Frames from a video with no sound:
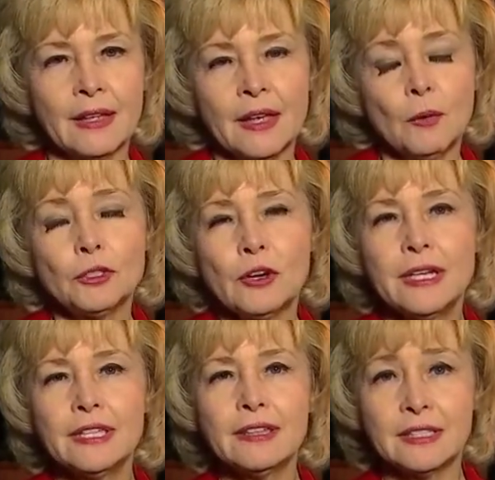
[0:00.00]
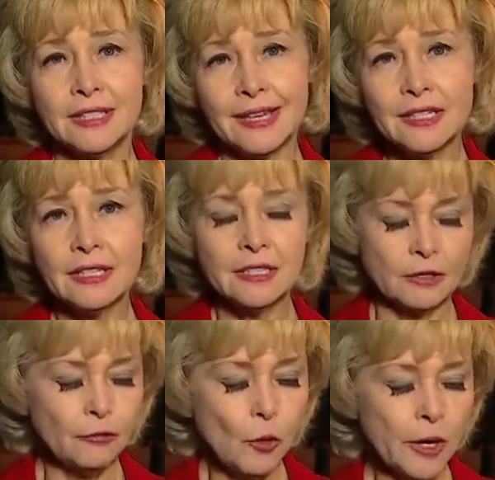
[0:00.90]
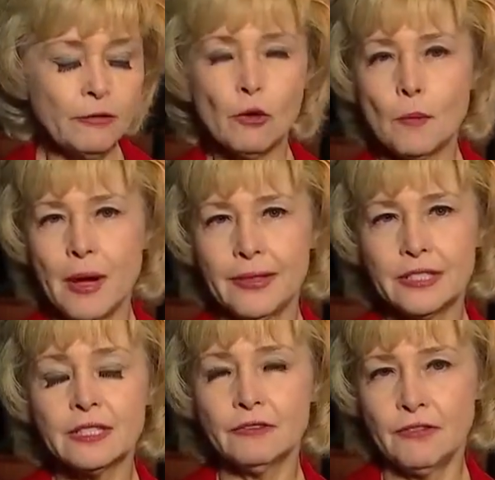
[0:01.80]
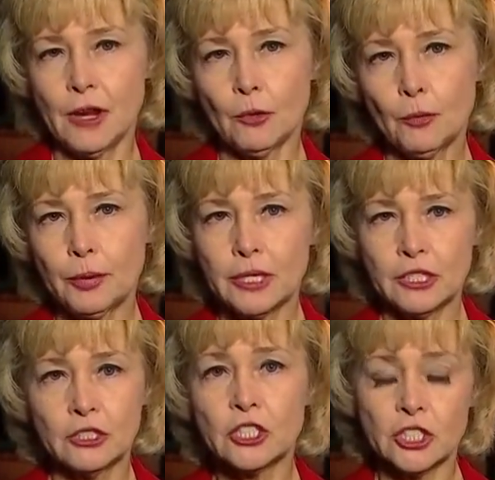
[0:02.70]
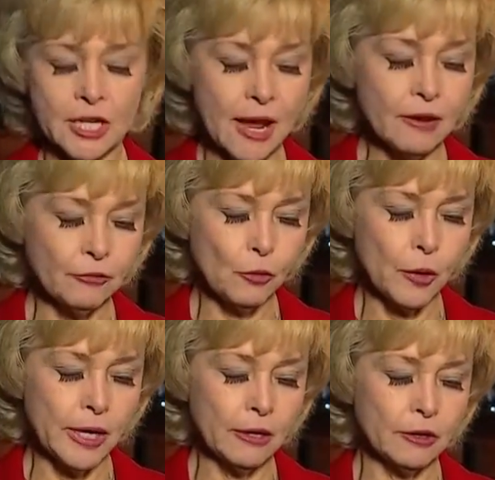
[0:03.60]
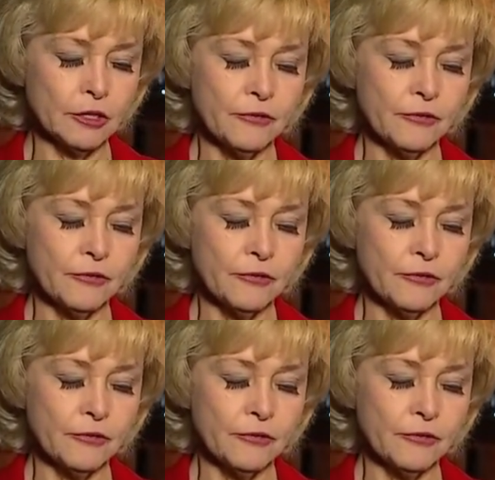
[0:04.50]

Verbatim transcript: Well, Tracy, the sentence 44 months in federal prison, just shy of four years.